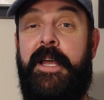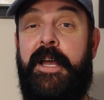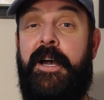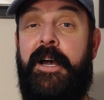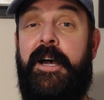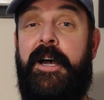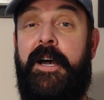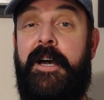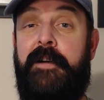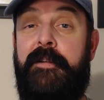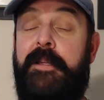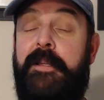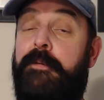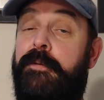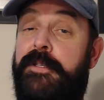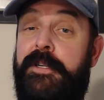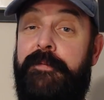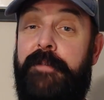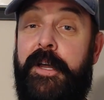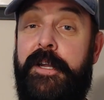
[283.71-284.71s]
I
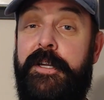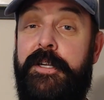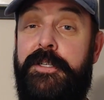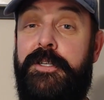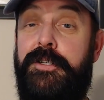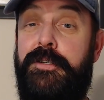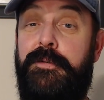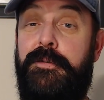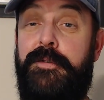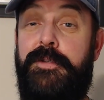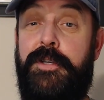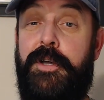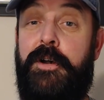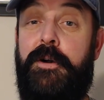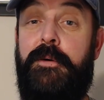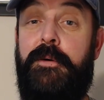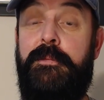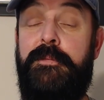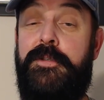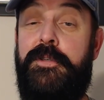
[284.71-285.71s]
was invited to do
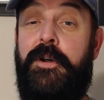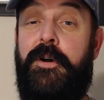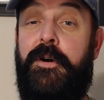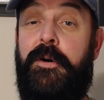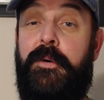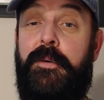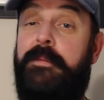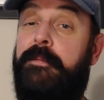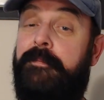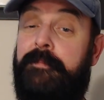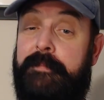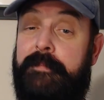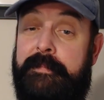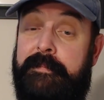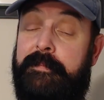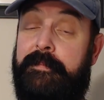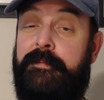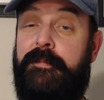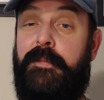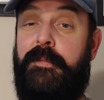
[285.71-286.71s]
so. So
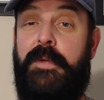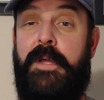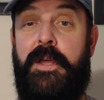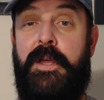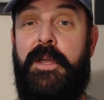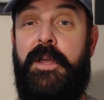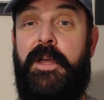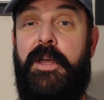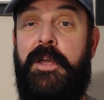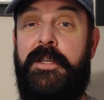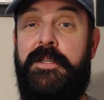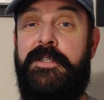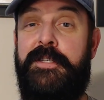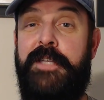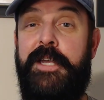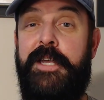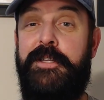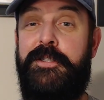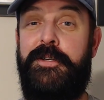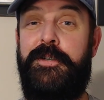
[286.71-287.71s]

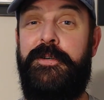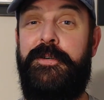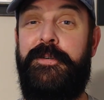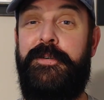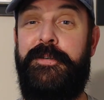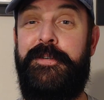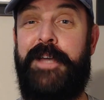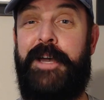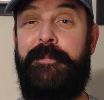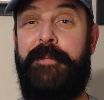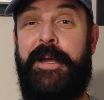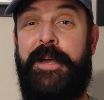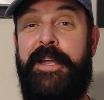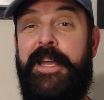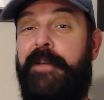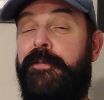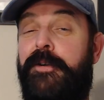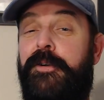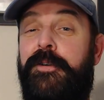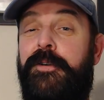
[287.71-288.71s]
stay tuned. I might
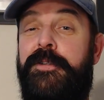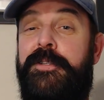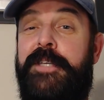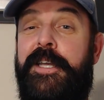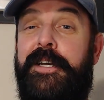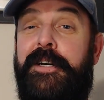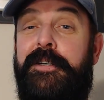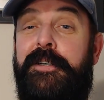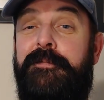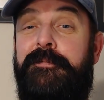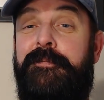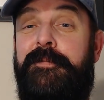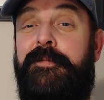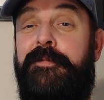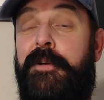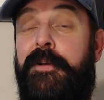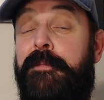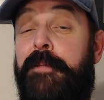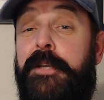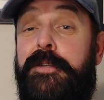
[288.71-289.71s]
have a good tale
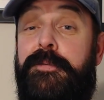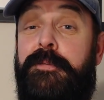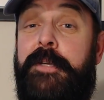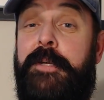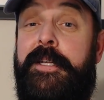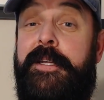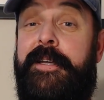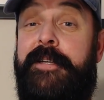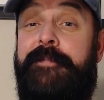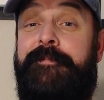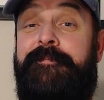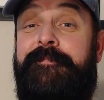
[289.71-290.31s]
from next weekend.